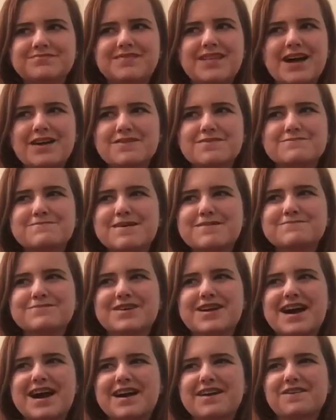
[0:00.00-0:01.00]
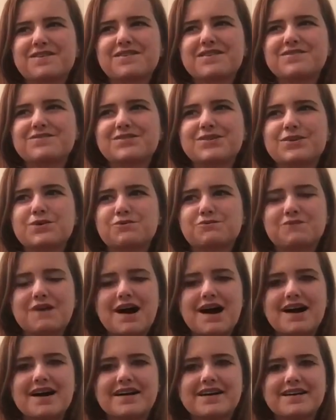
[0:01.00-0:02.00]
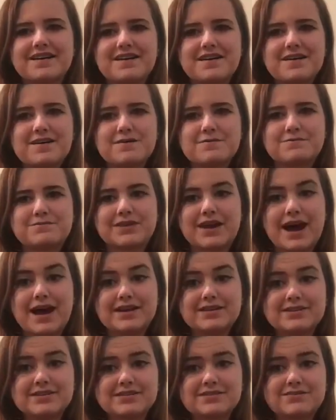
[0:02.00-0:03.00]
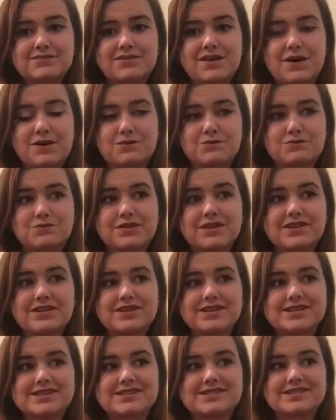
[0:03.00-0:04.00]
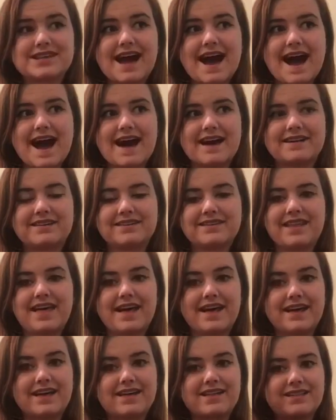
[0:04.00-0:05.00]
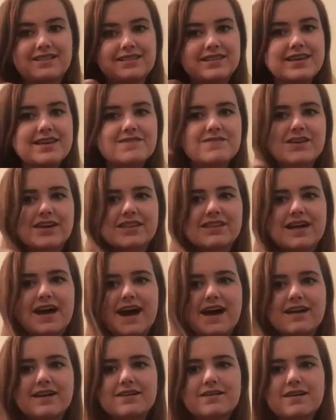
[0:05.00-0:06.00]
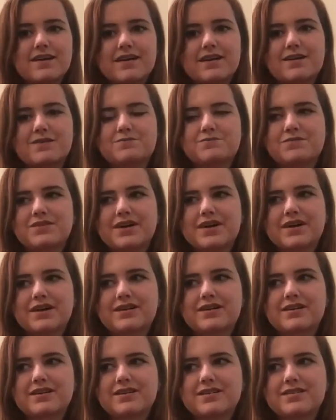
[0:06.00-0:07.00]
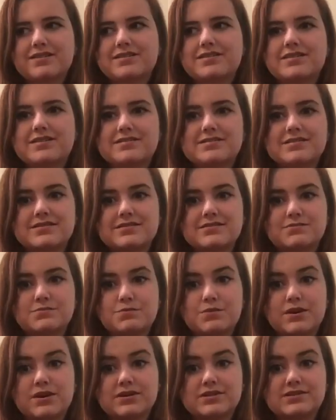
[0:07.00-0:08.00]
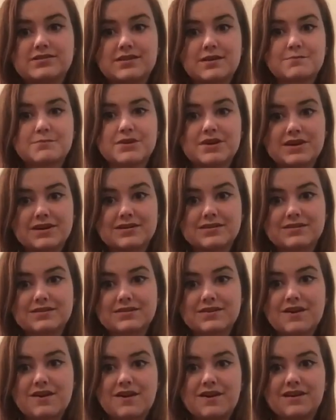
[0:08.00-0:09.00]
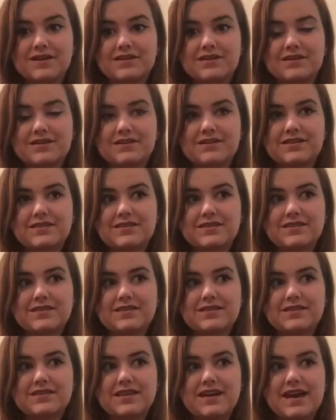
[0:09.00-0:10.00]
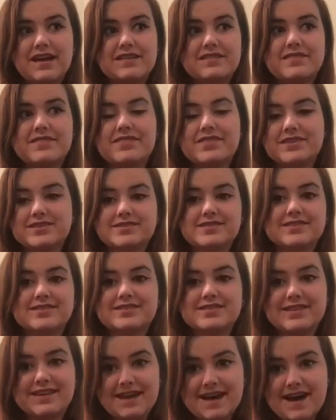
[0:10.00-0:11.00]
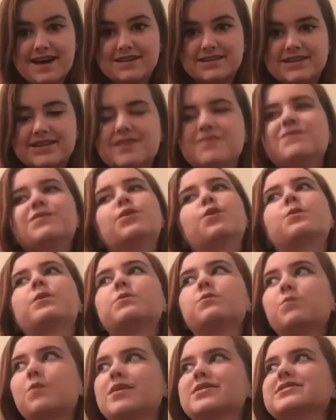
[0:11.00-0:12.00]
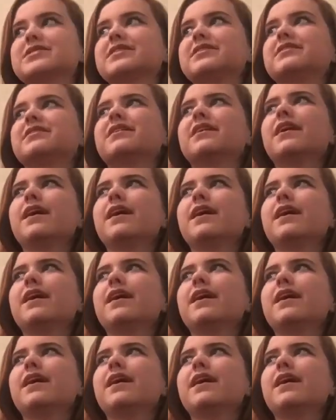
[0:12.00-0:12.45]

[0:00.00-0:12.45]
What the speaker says: I remember, I don't even know why, but I just felt really sad like leaving that, and I'm like, this is where summer has gone, and this is the end, even though it wasn't.